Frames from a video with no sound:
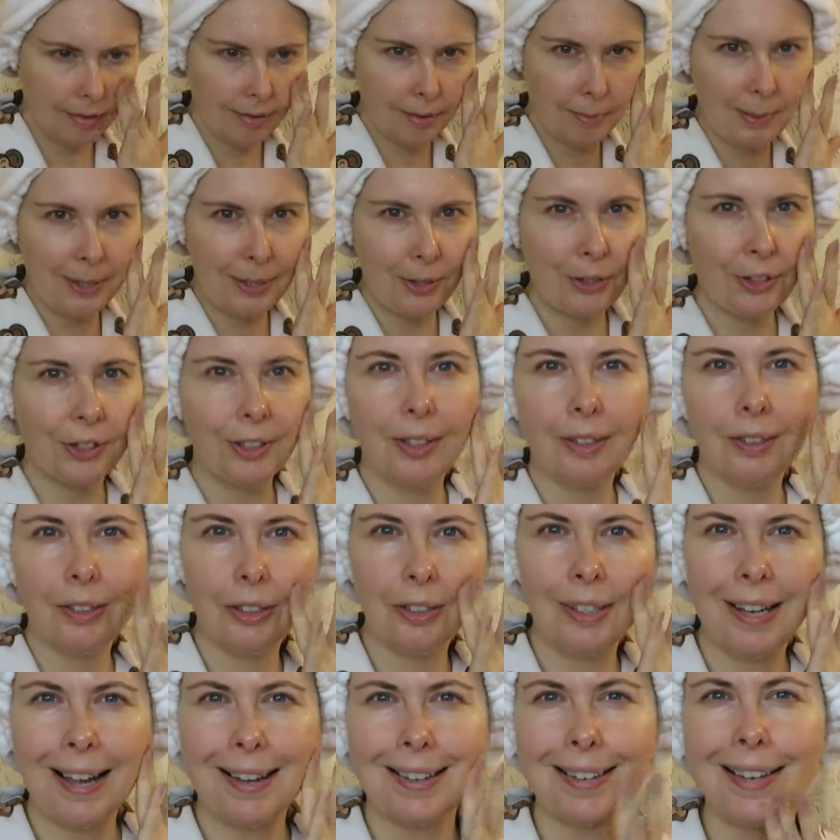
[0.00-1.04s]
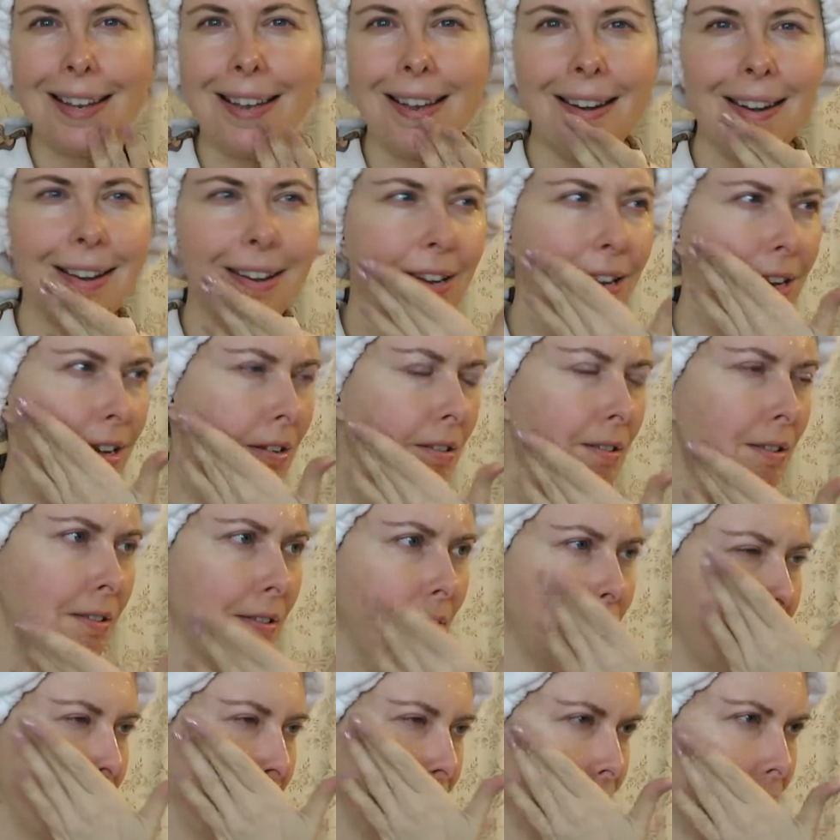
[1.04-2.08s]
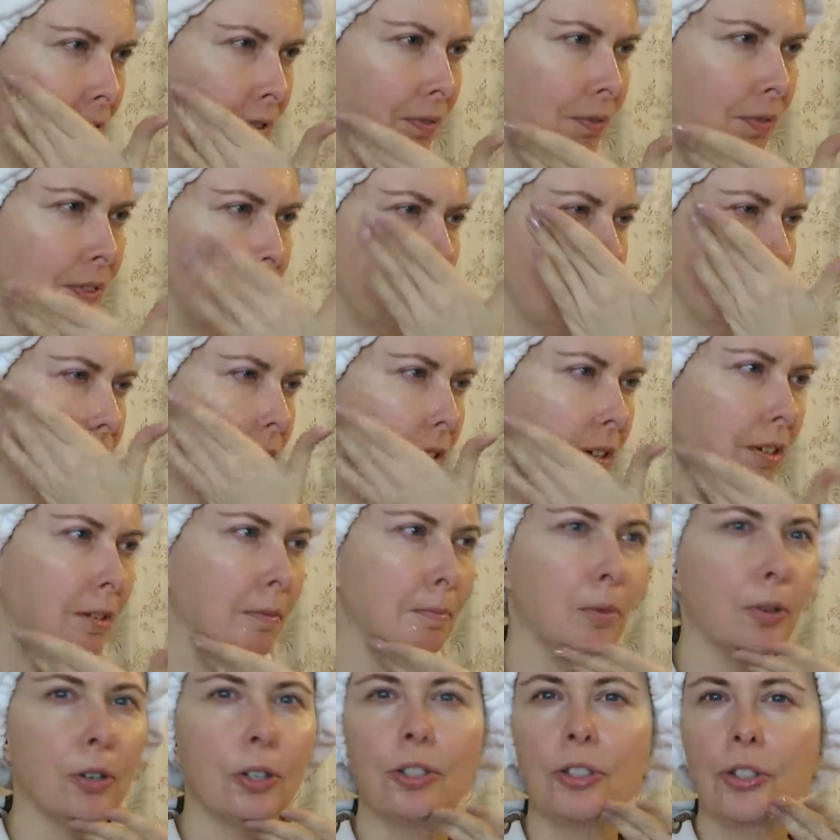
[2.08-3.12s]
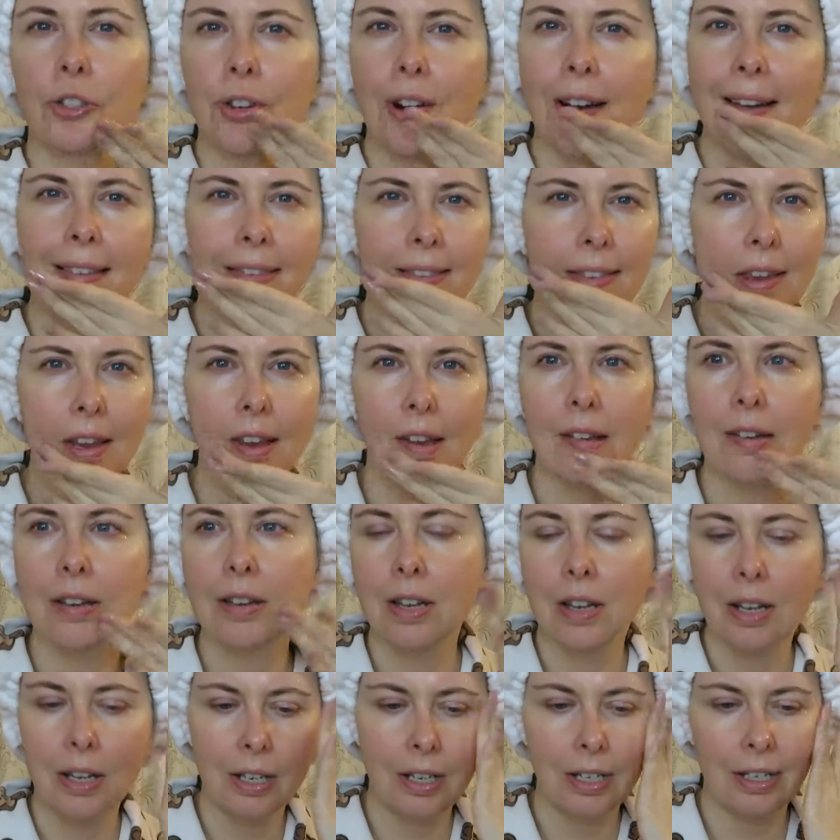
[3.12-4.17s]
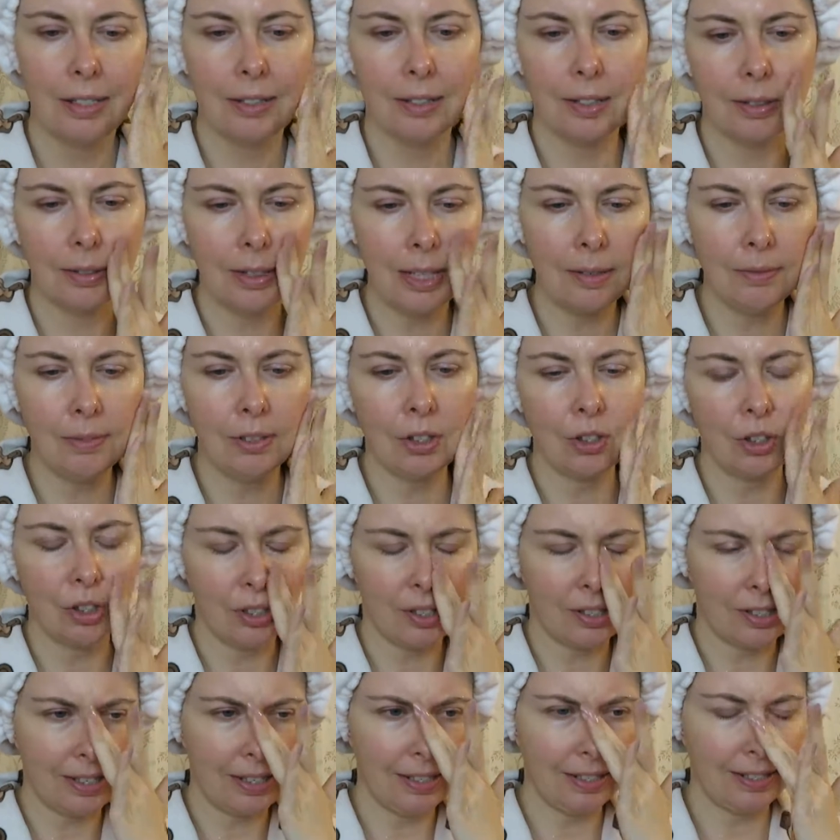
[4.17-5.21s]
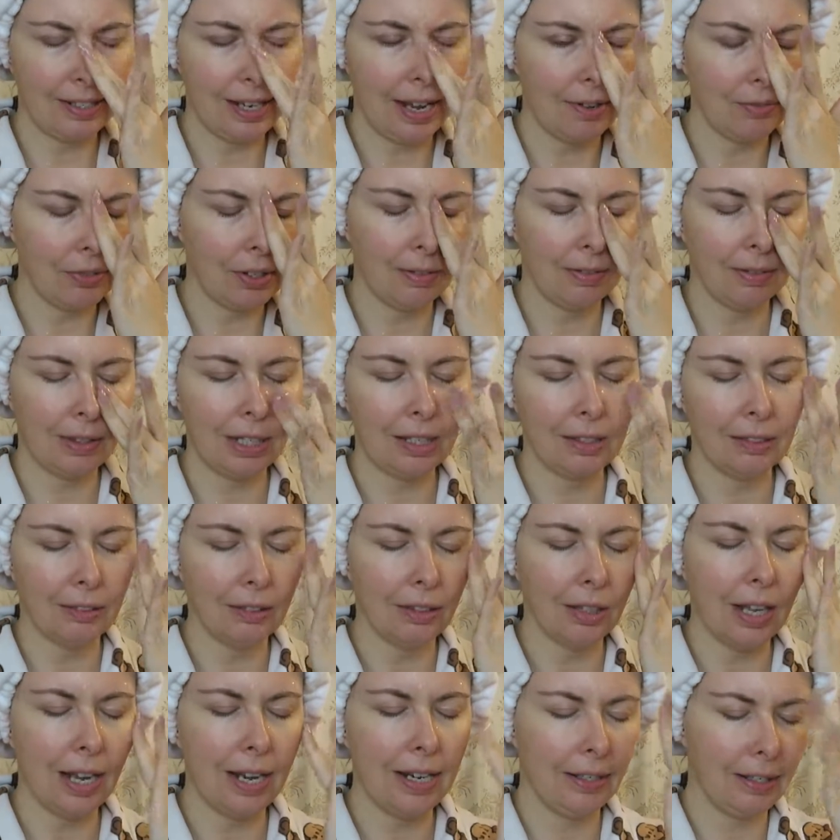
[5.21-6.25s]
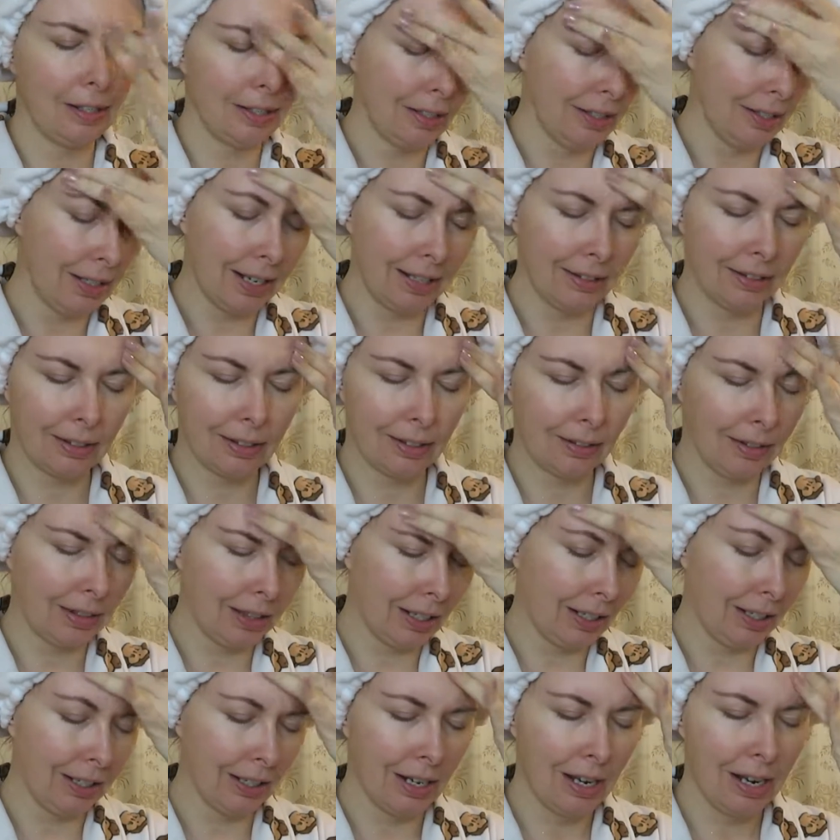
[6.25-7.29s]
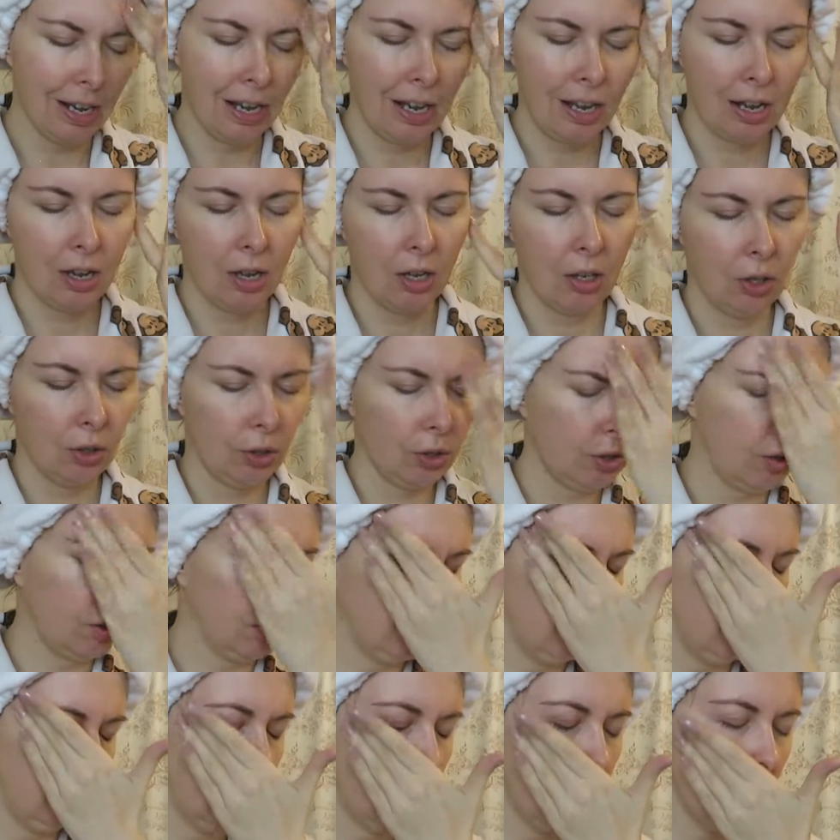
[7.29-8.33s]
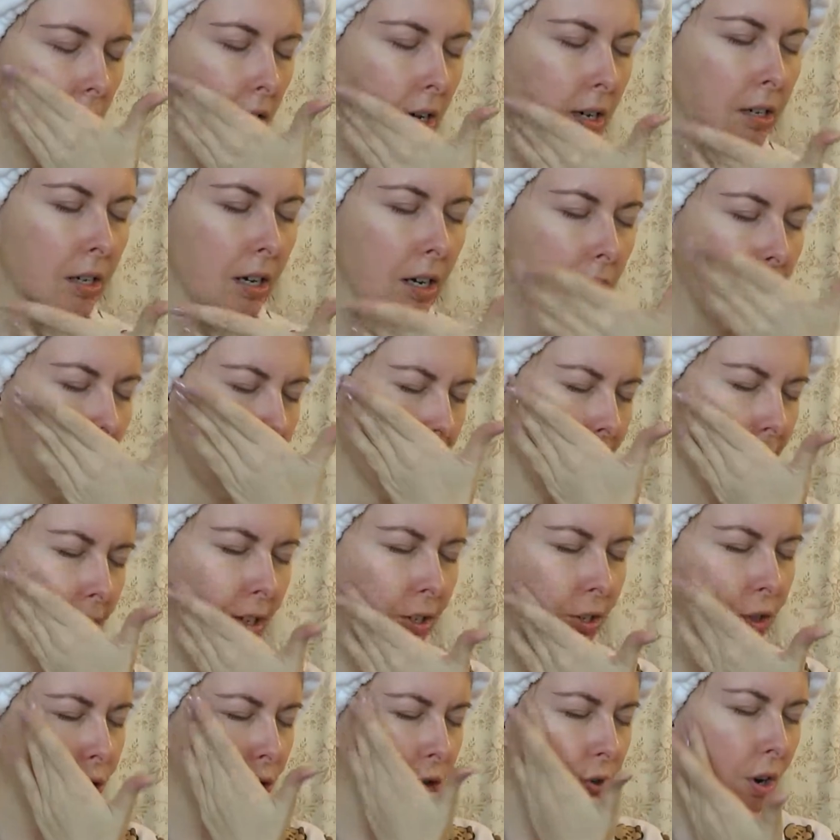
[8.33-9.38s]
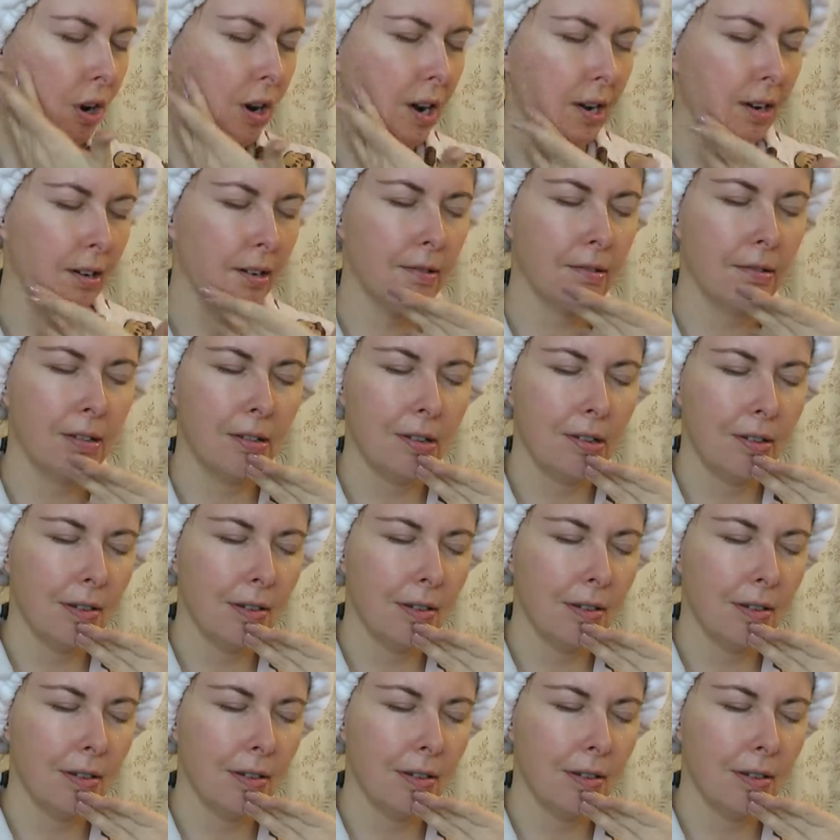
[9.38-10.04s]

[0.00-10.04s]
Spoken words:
I mean, they're not kidding. It does feel very moisturizing. And sometimes it's just nice to have something light and not something so hard, strong.